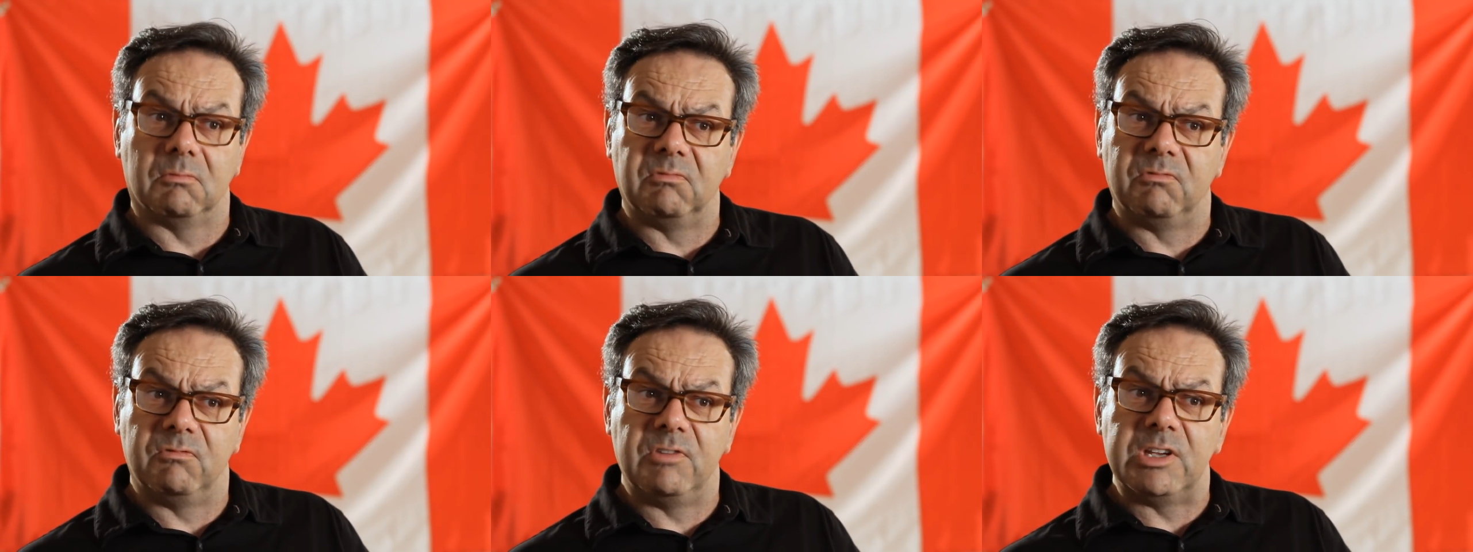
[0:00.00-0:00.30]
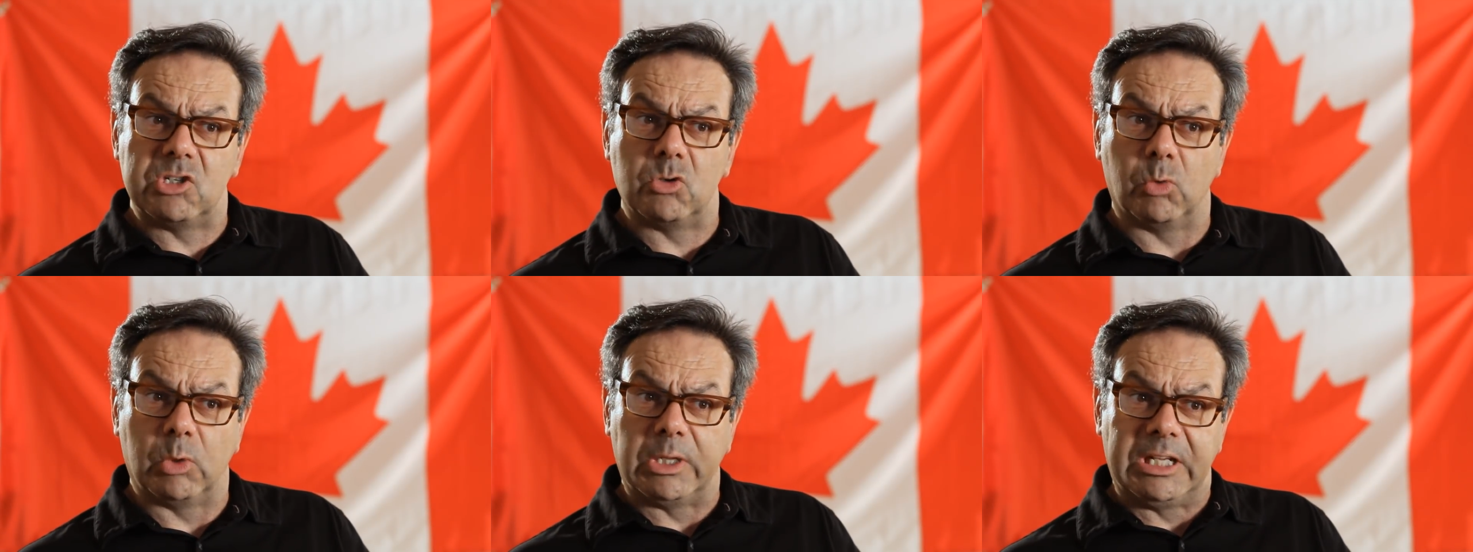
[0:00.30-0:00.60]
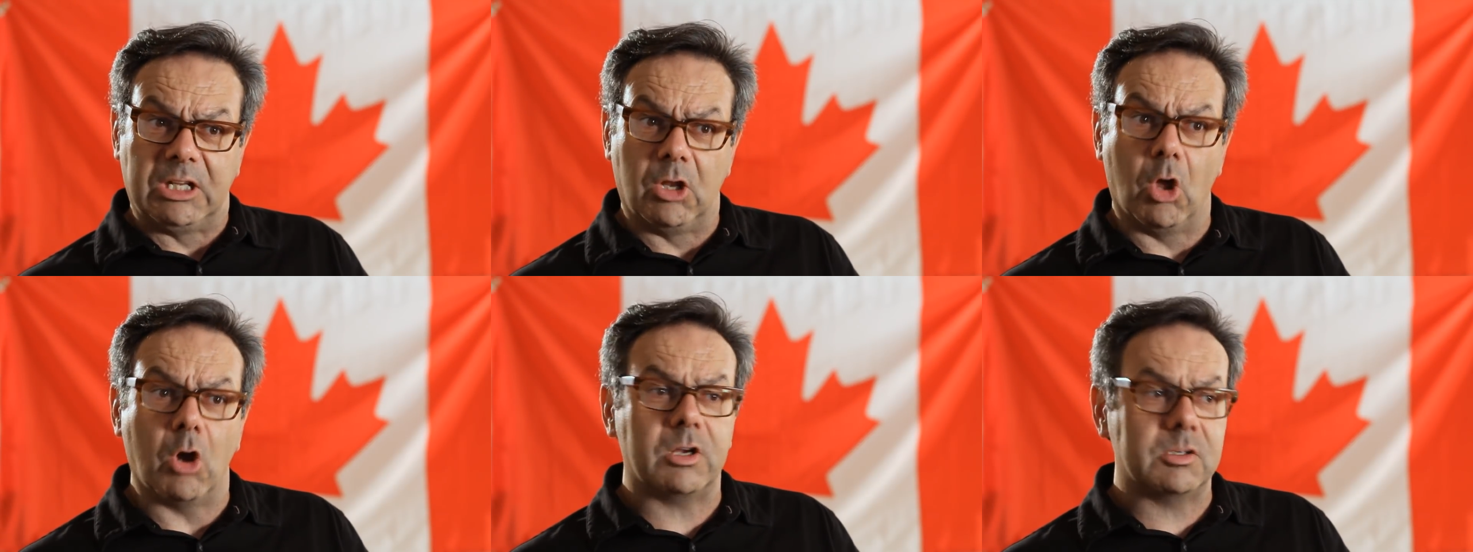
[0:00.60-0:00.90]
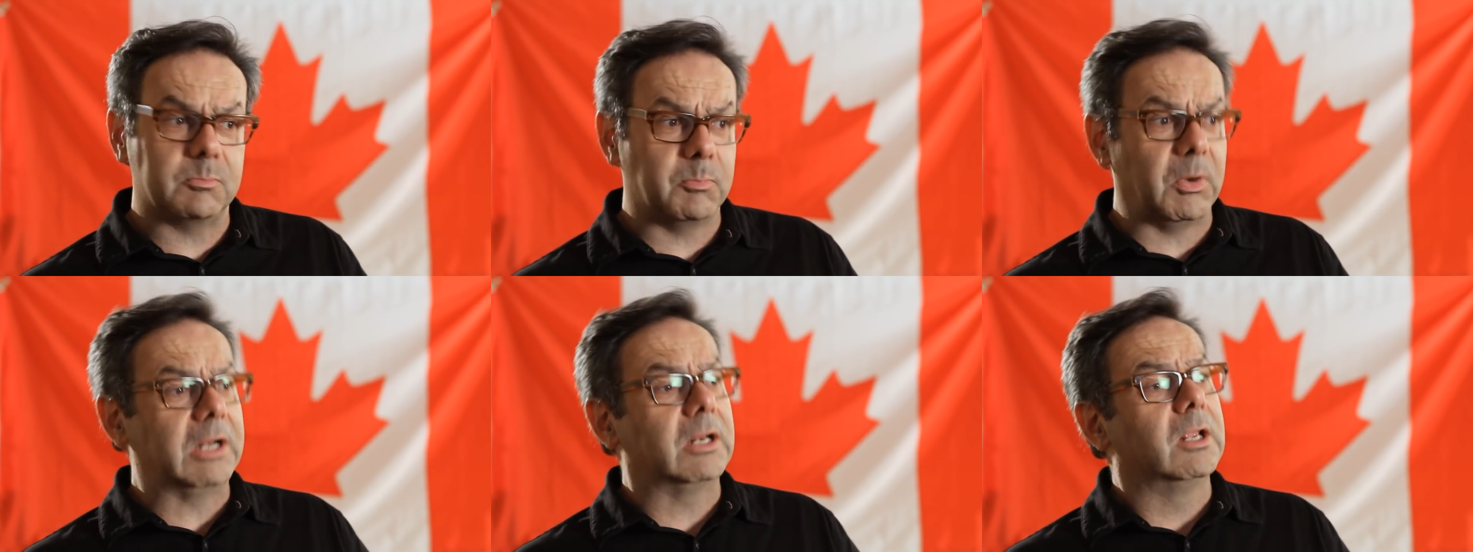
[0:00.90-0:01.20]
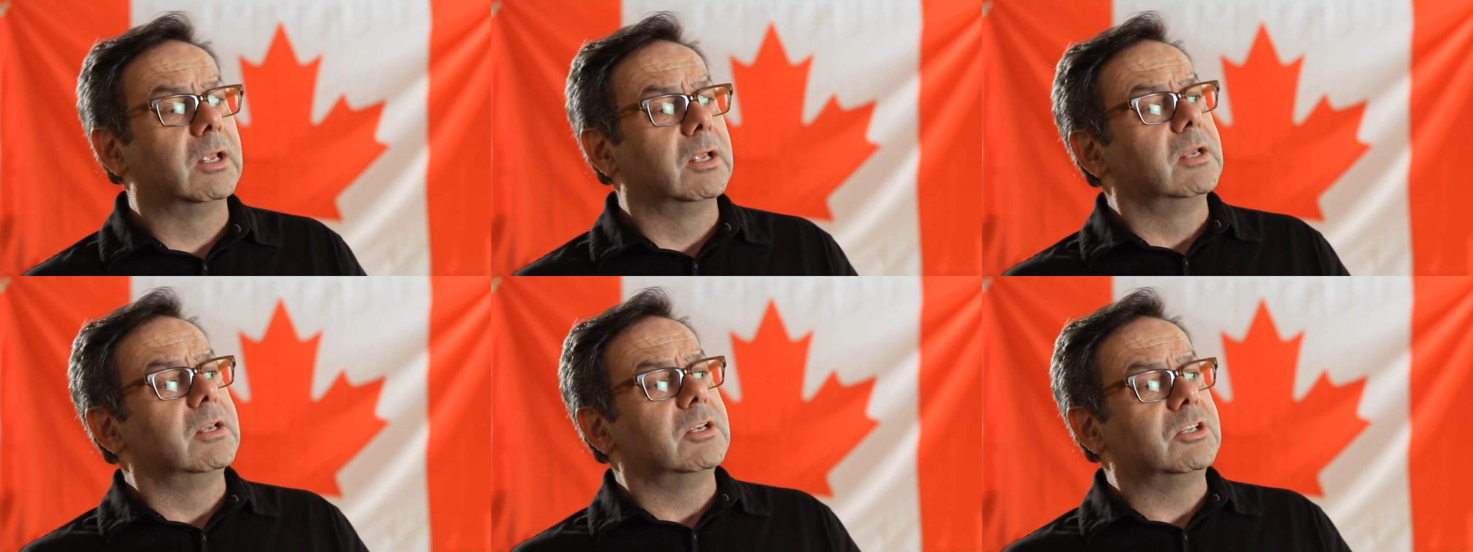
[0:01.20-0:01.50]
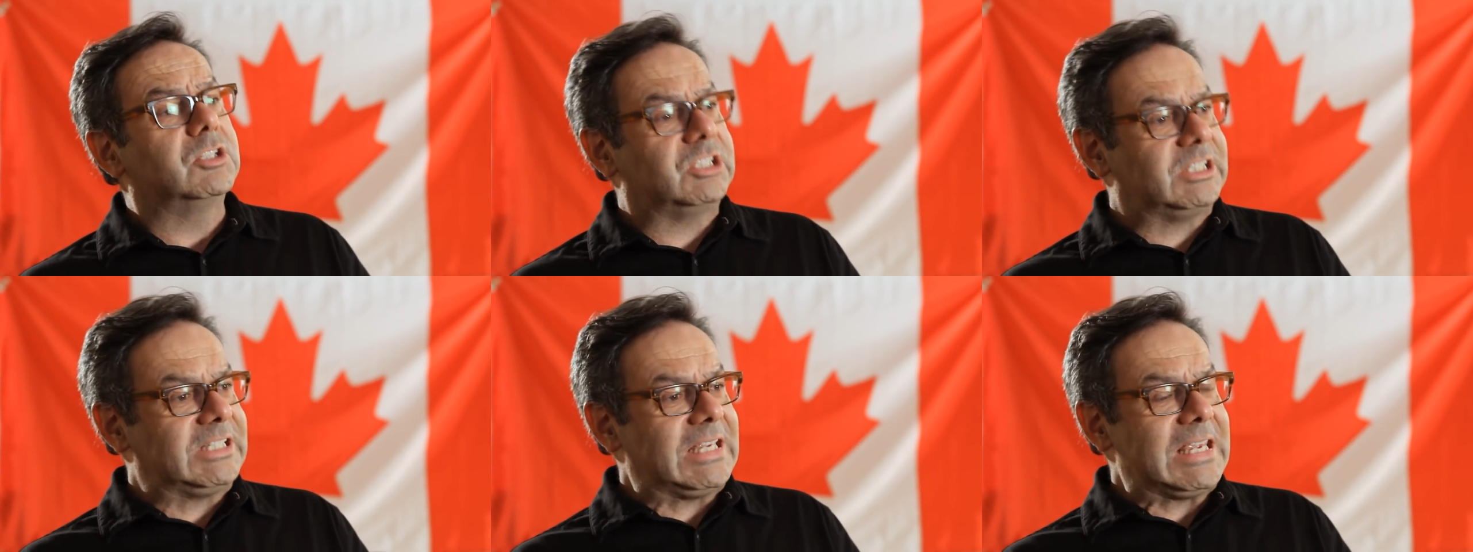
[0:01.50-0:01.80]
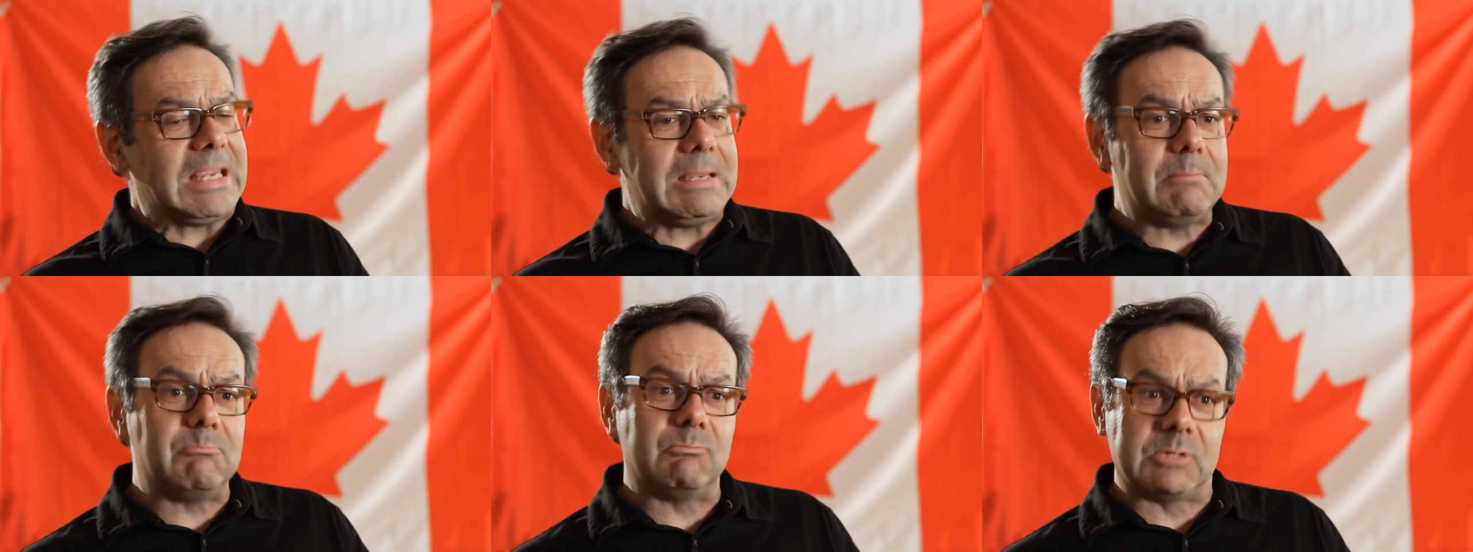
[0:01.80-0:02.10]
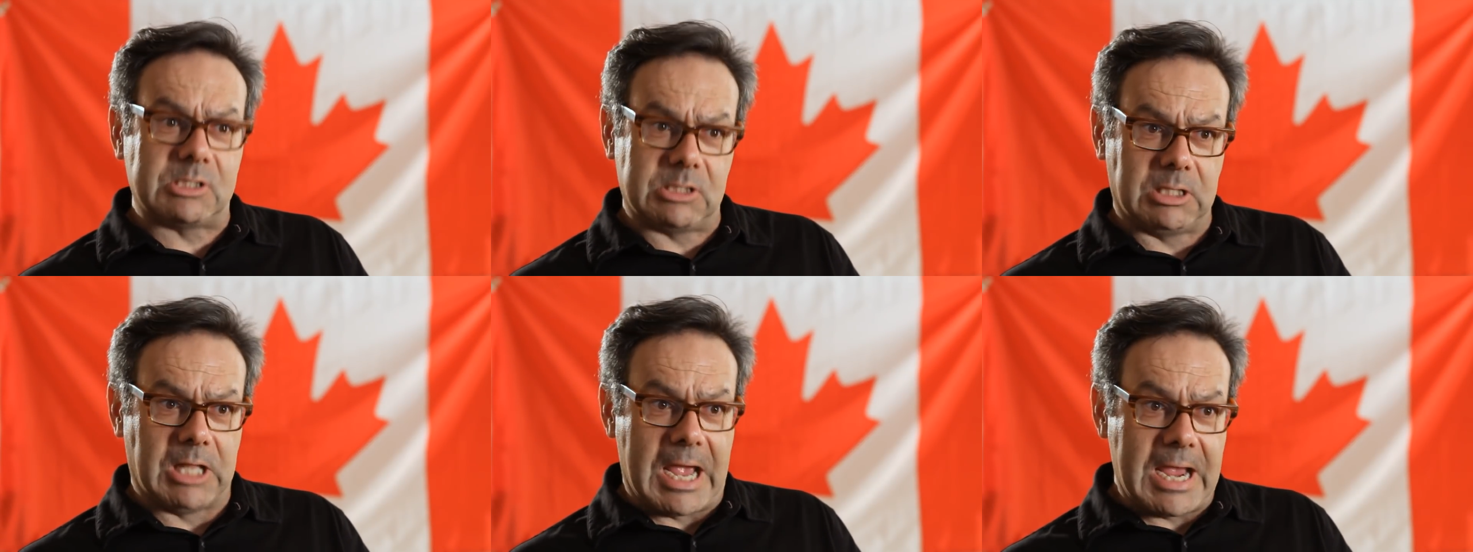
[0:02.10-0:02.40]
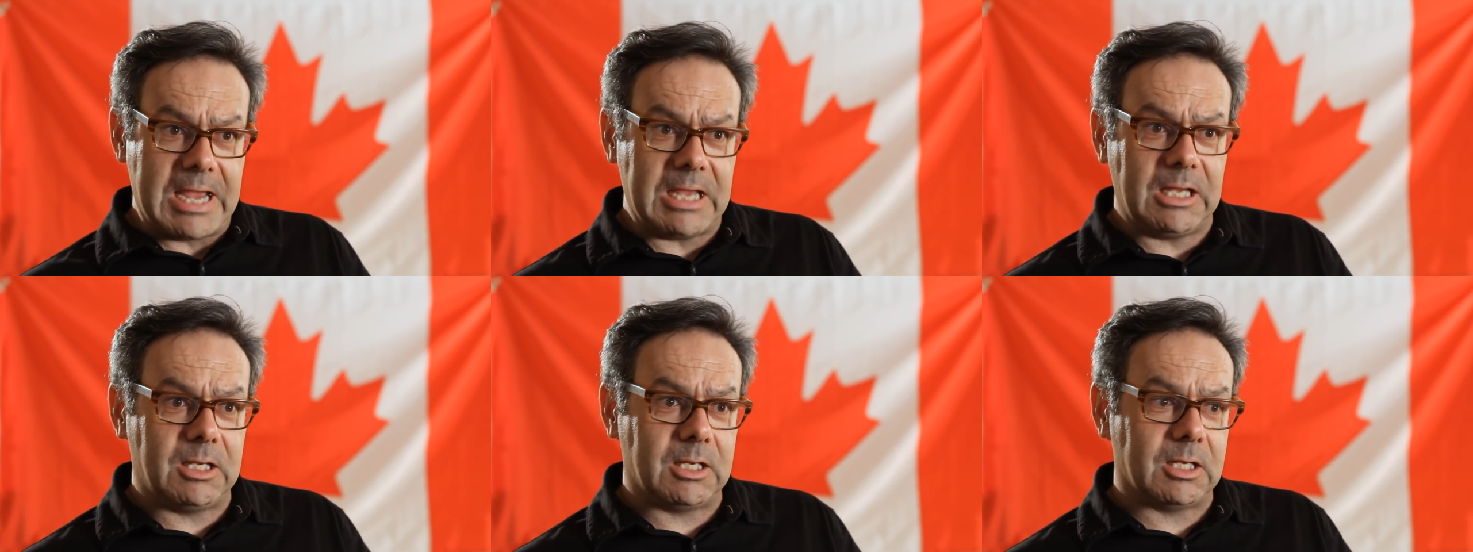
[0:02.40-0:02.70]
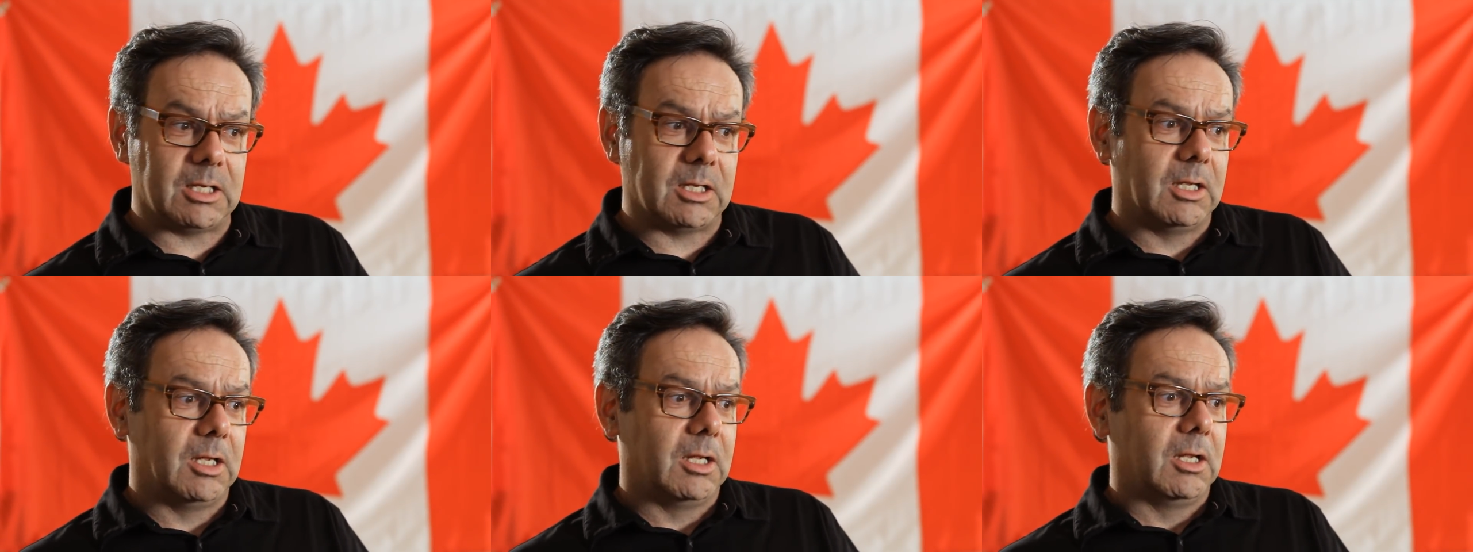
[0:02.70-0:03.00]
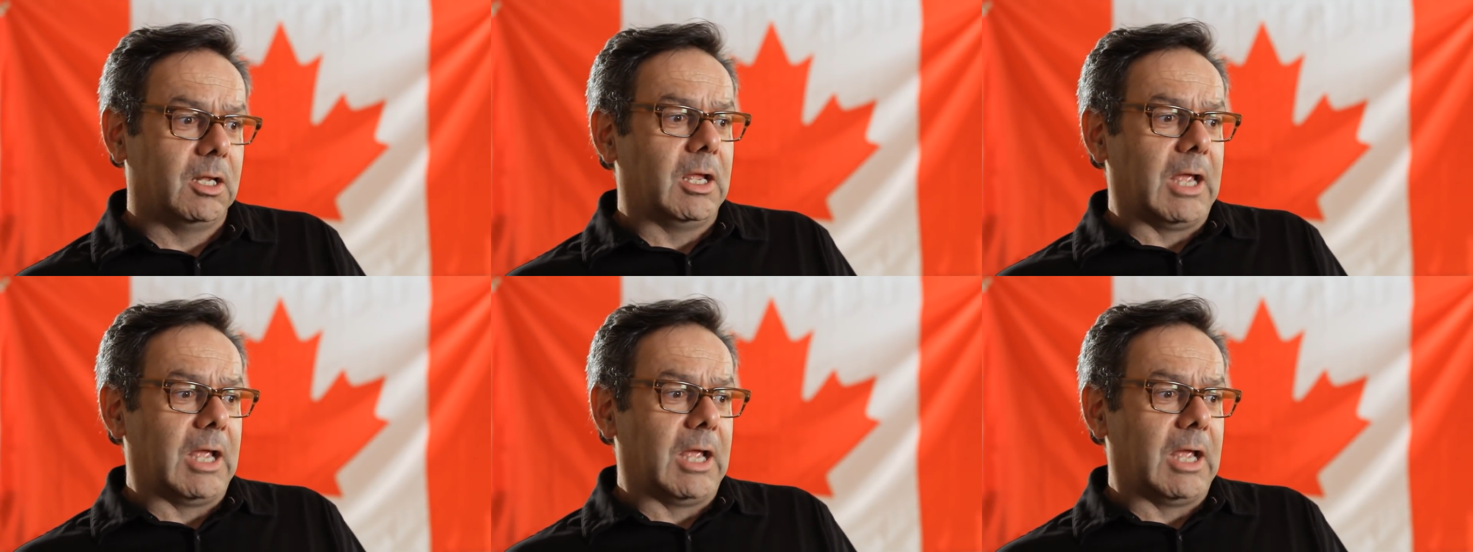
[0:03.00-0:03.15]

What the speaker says: visually looks, but seems like